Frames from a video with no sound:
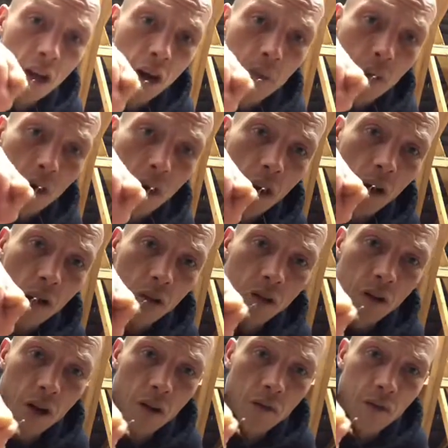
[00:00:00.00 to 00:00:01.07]
I buy a lot of
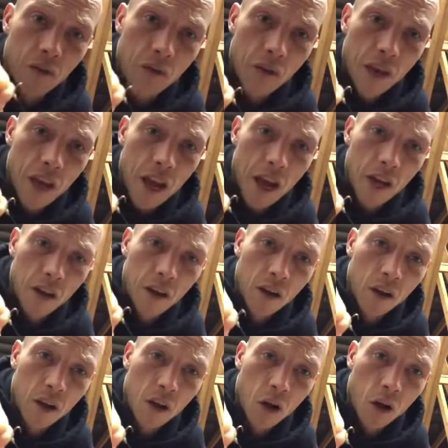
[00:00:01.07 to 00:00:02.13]
stuff, if I can,
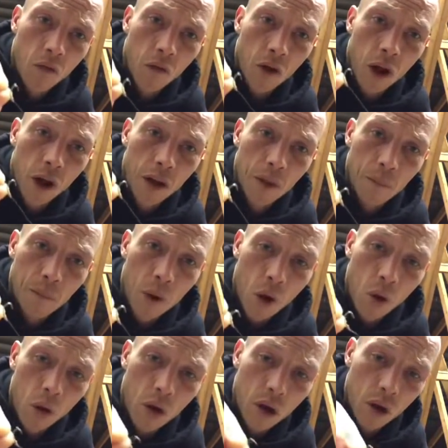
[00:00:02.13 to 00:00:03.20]
offline in
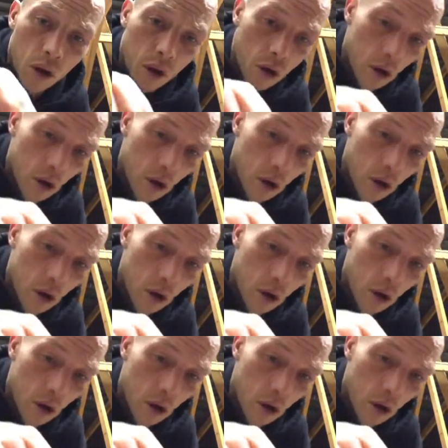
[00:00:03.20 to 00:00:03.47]
bulk.